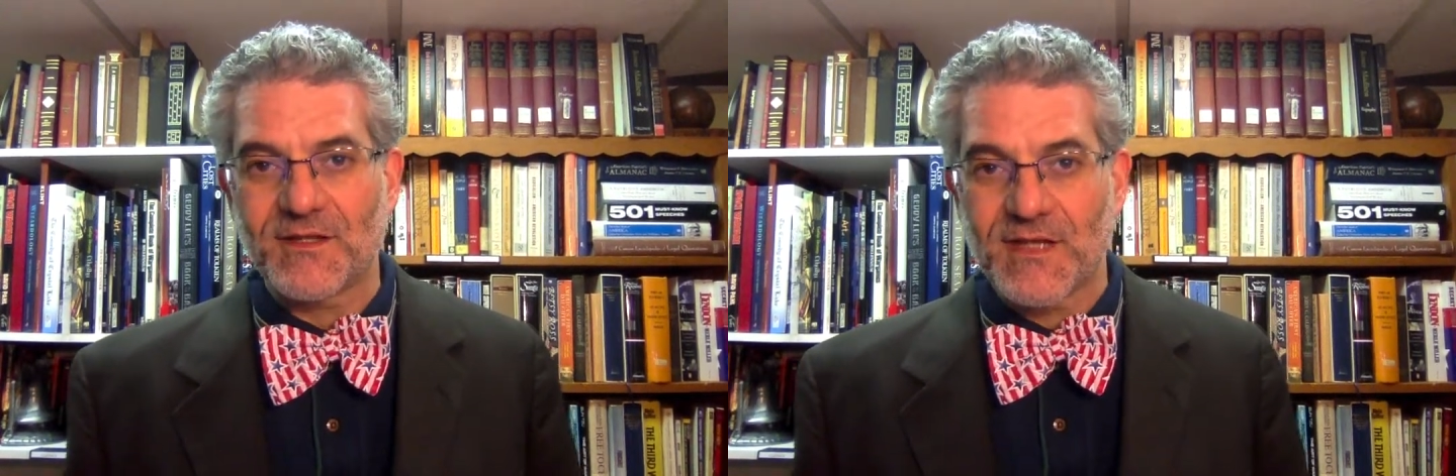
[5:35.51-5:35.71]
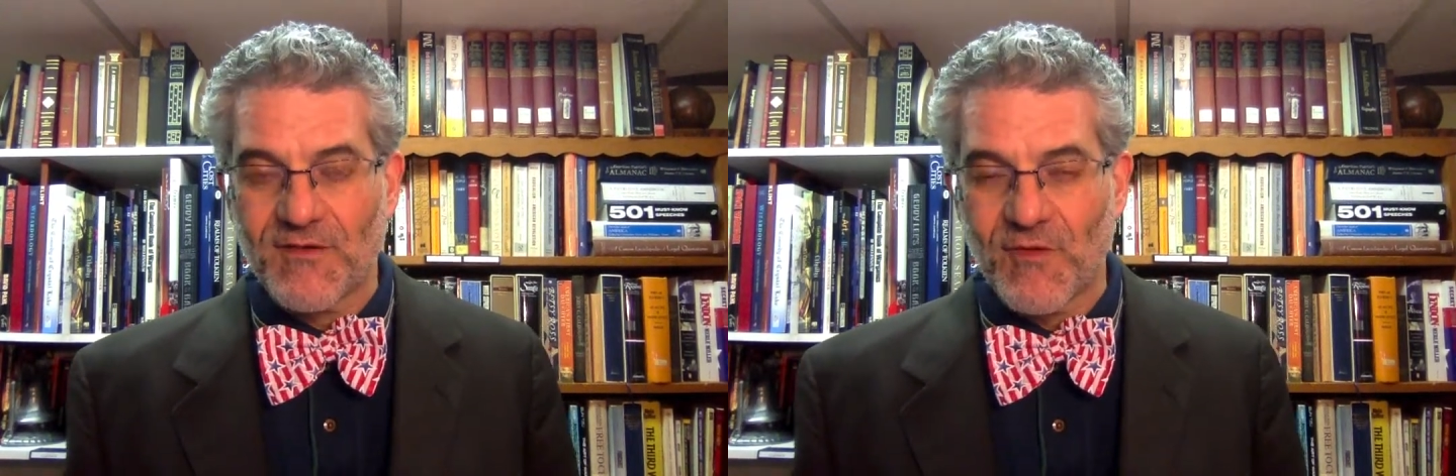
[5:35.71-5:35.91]

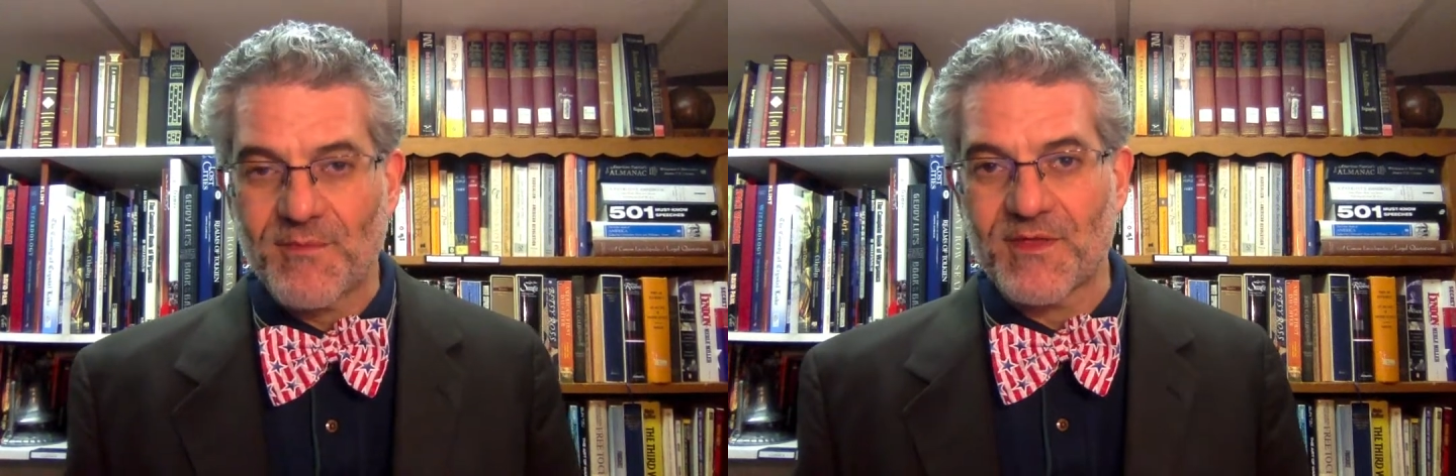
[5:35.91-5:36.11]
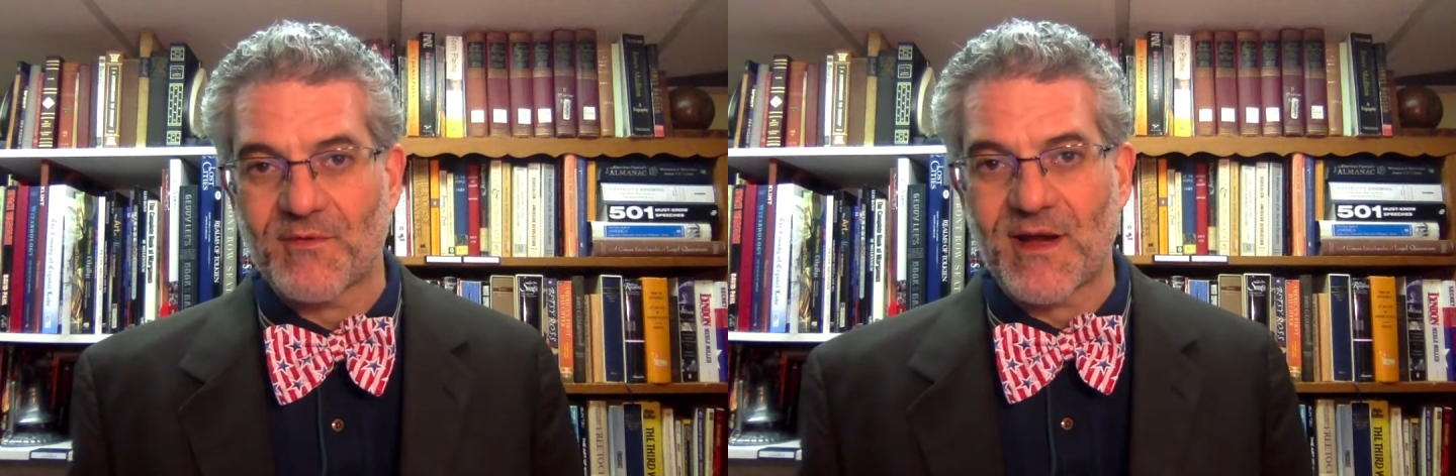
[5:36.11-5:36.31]
give
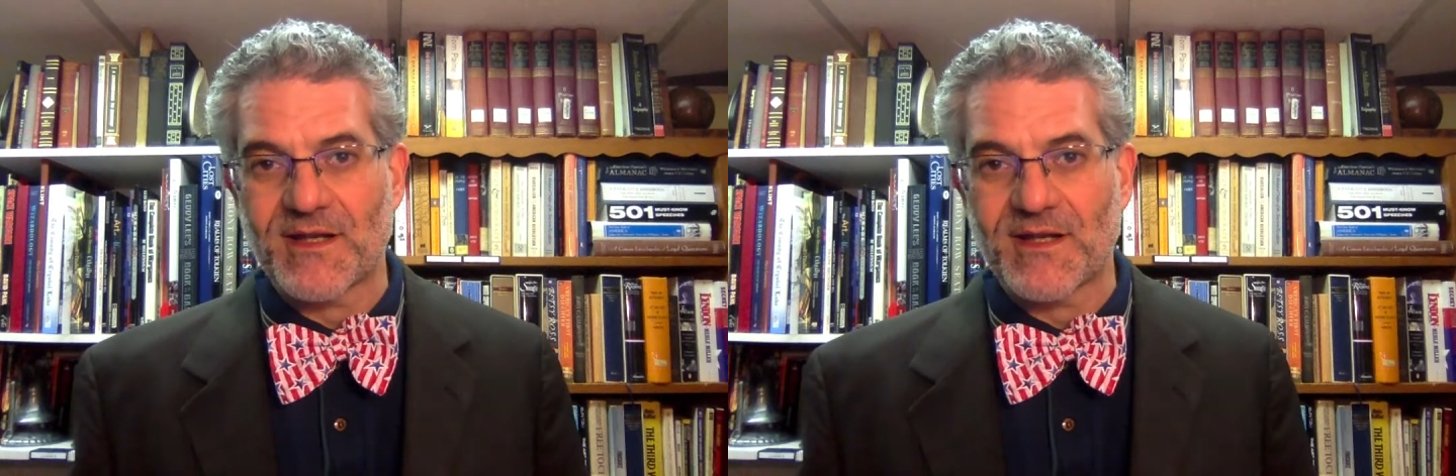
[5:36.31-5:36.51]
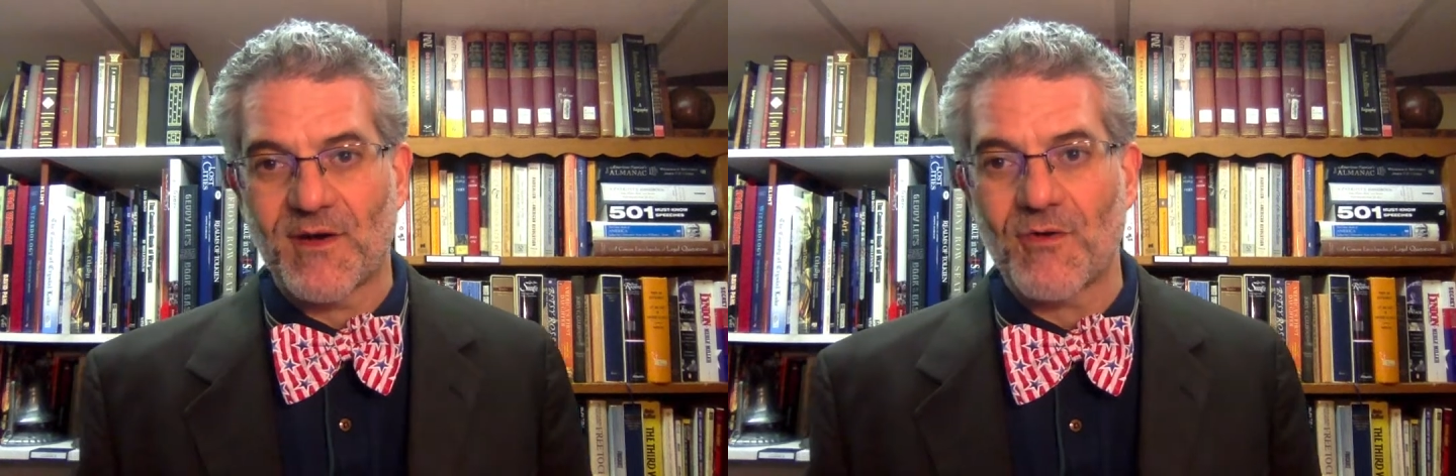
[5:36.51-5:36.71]
women the right
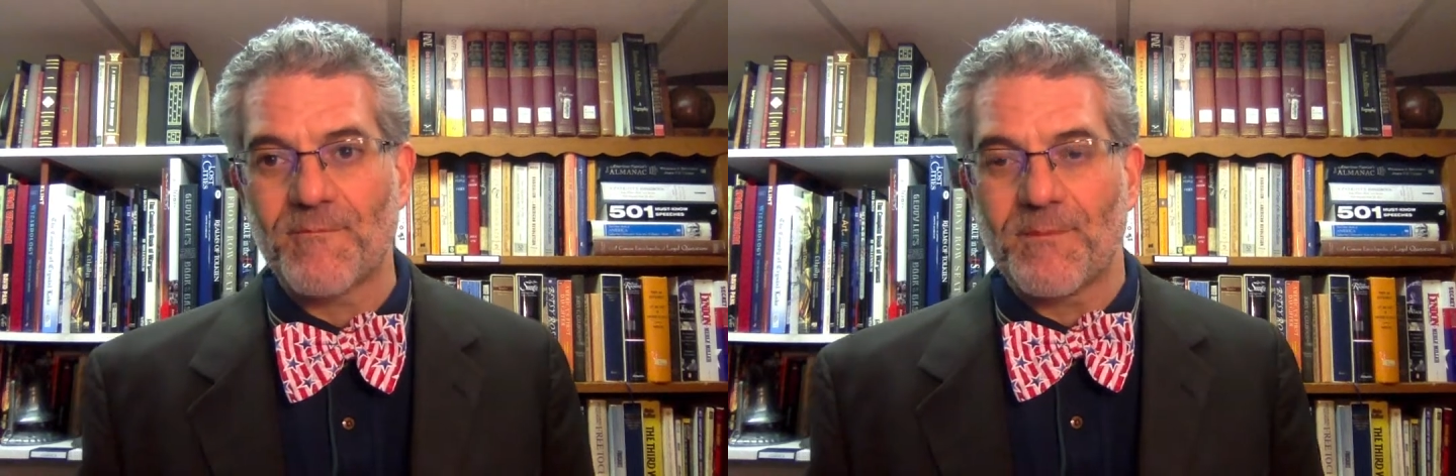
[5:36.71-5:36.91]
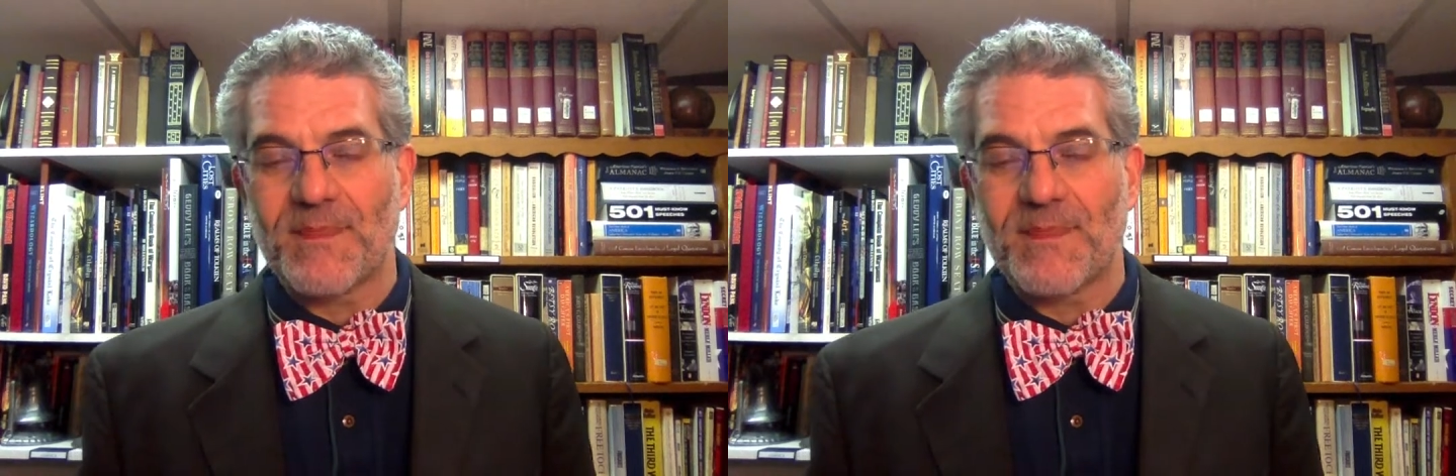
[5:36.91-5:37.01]
to vote